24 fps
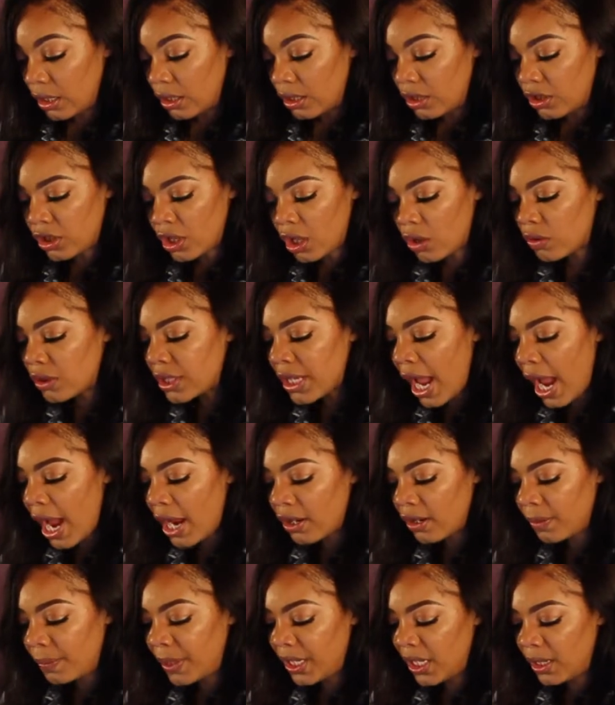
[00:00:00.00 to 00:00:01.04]
So
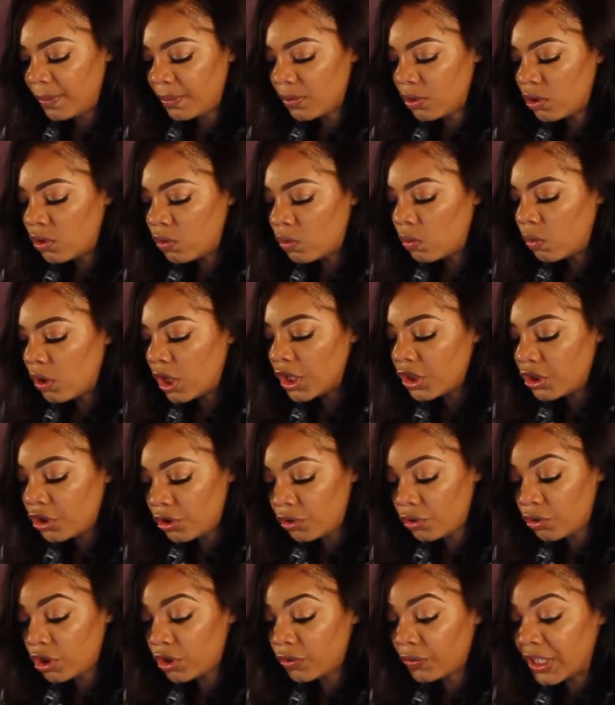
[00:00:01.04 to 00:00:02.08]
tired of people who want
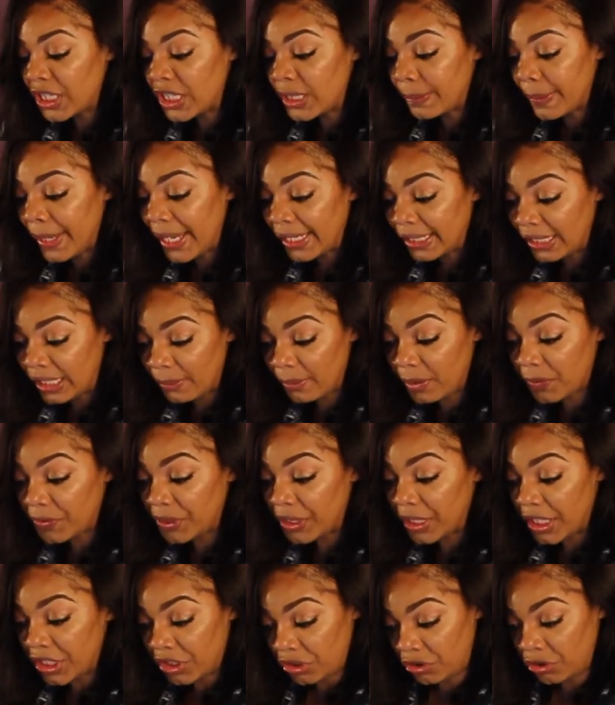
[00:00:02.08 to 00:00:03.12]
you to respect them in
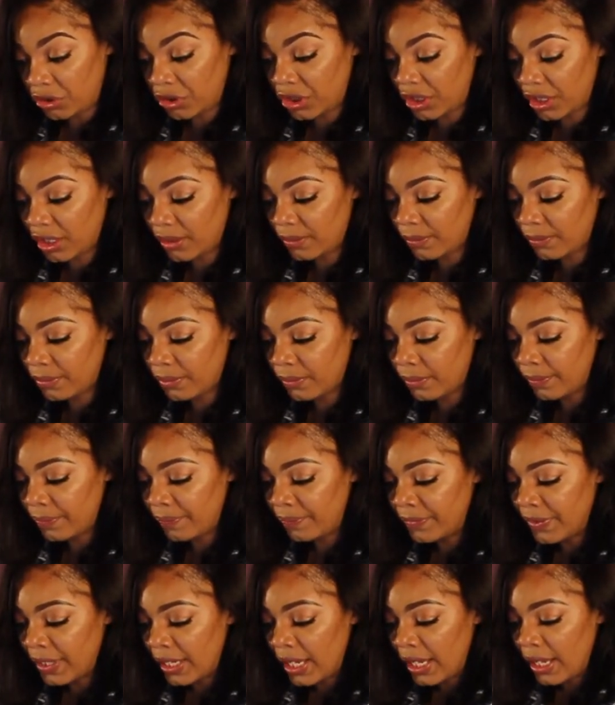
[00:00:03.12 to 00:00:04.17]
relationship,
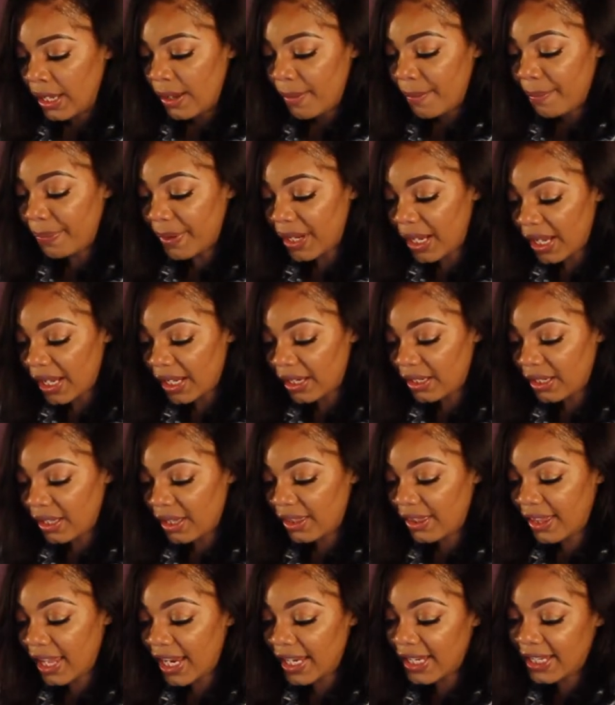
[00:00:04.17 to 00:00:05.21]
but
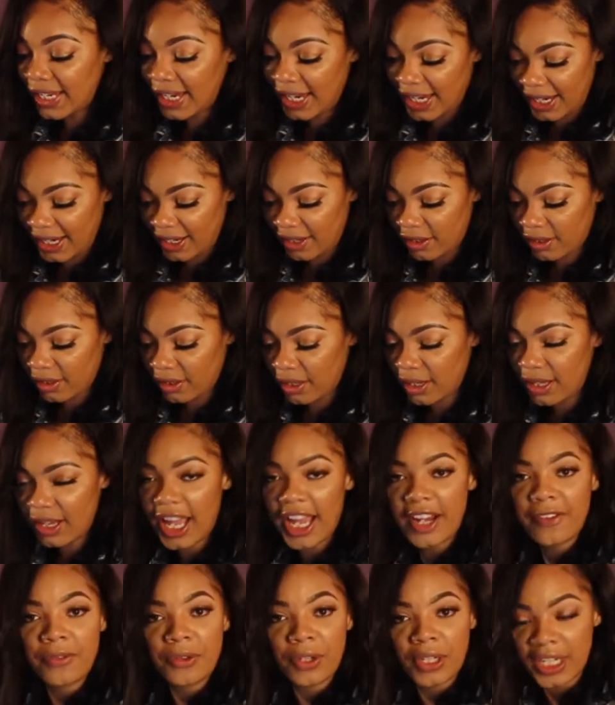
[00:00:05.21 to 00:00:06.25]
they can't.
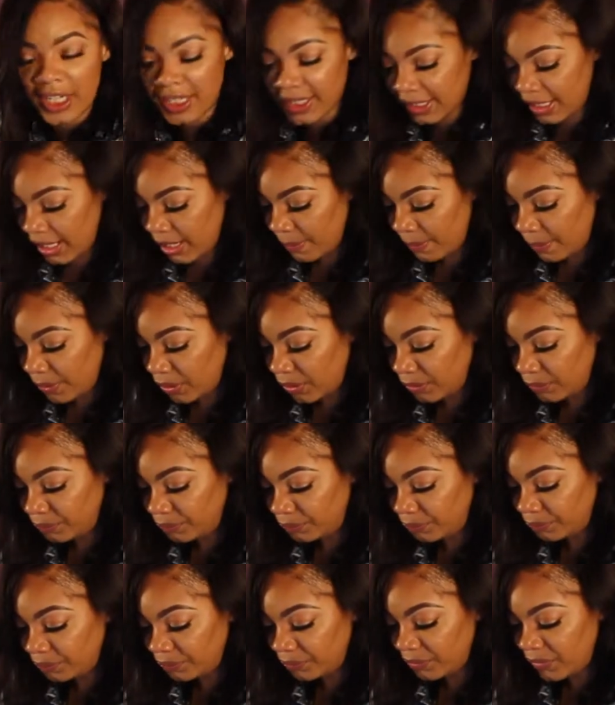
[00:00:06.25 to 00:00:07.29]
Like, for an example,
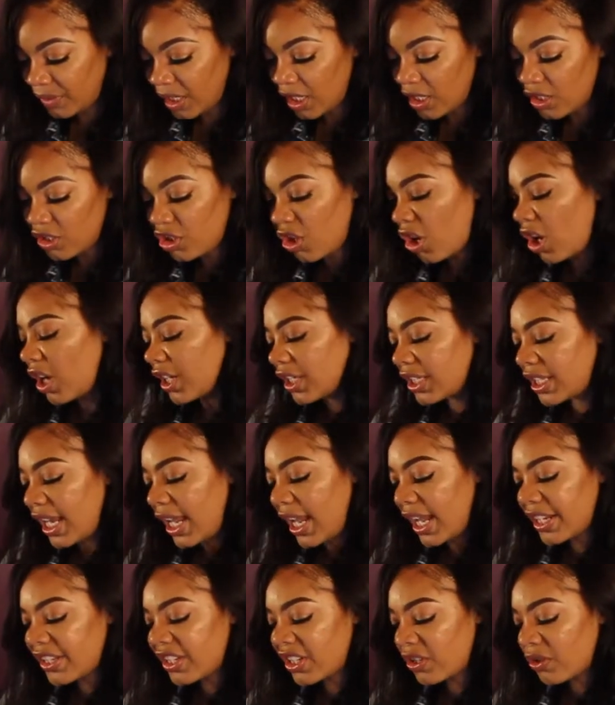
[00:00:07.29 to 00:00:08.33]
talking to
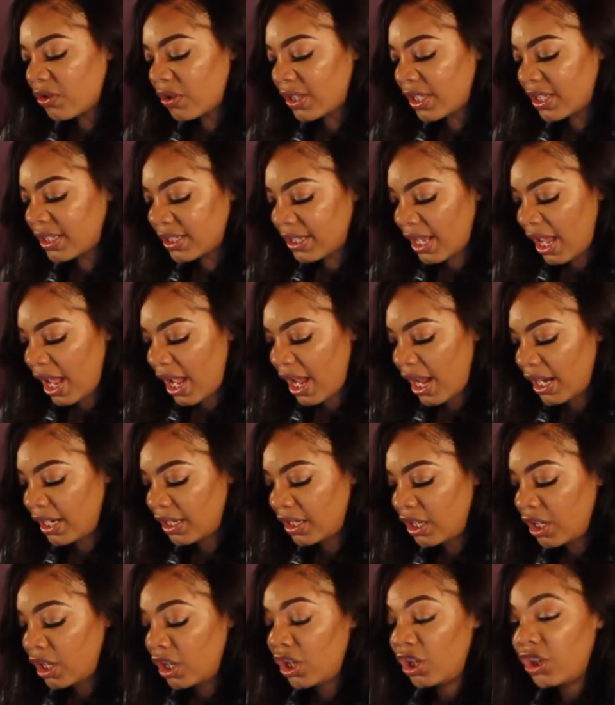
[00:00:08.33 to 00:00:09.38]
exes on the side.
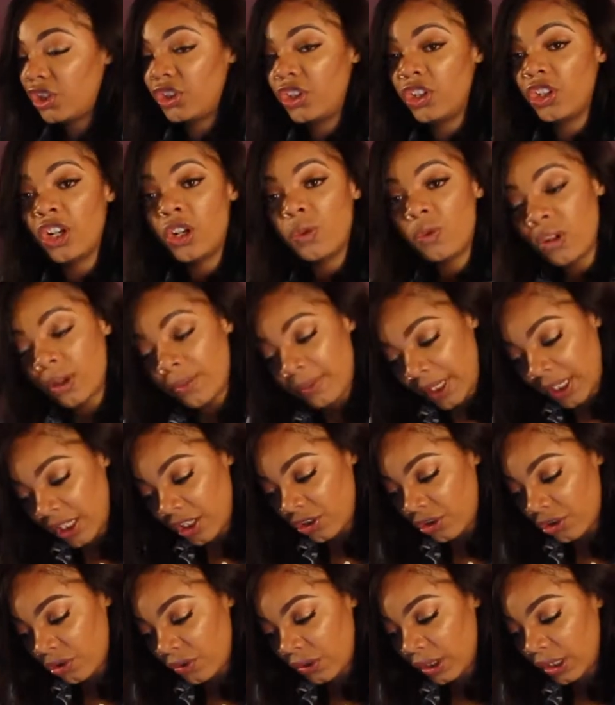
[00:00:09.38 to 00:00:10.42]
You don't want me
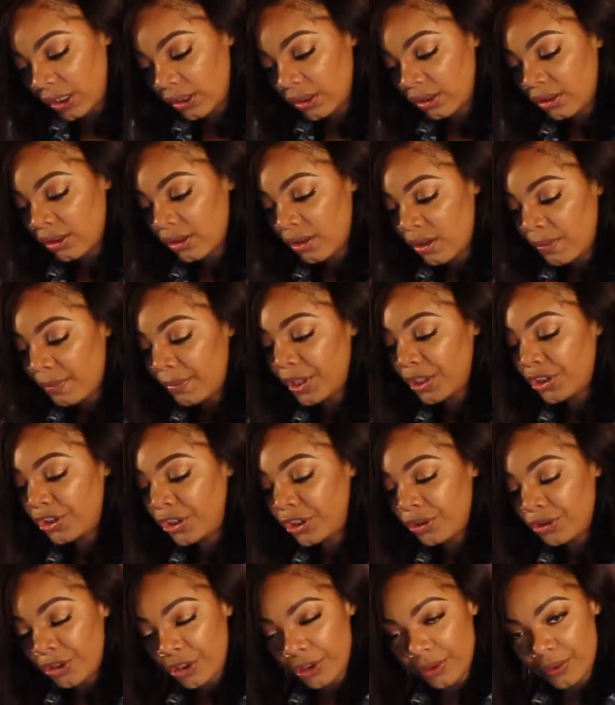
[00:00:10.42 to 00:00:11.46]
to do it, but
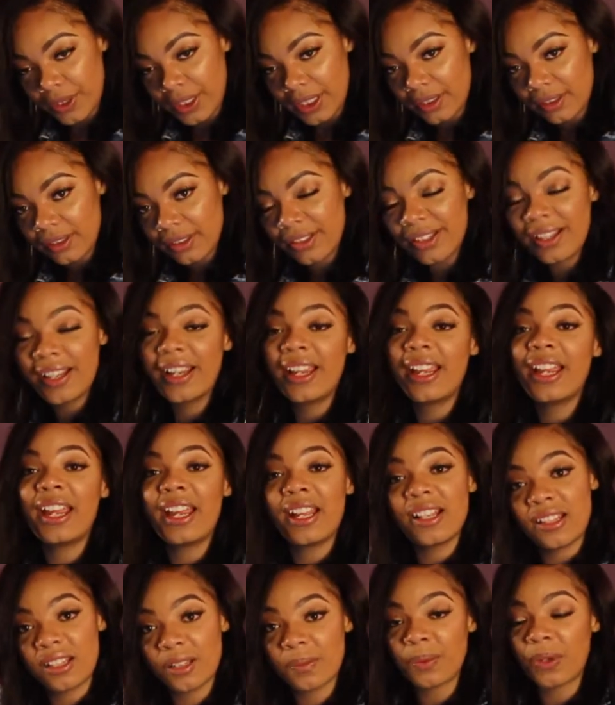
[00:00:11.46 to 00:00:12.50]
you do it.
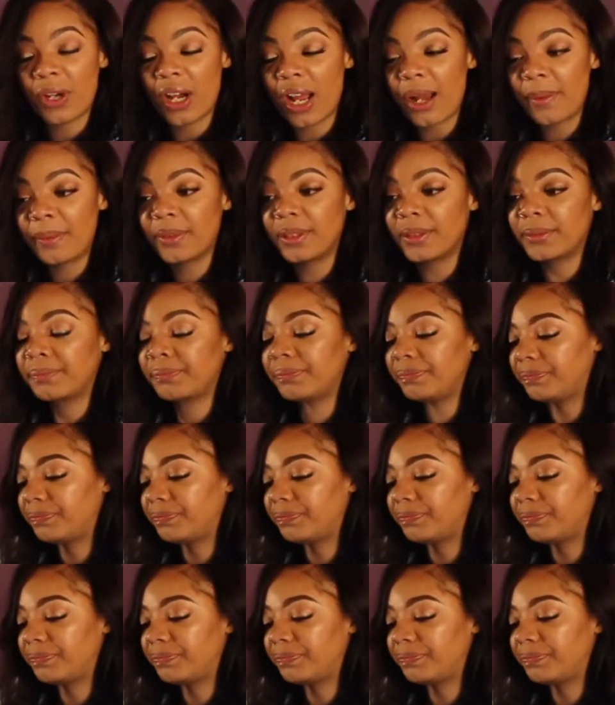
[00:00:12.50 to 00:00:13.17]
It's a problem.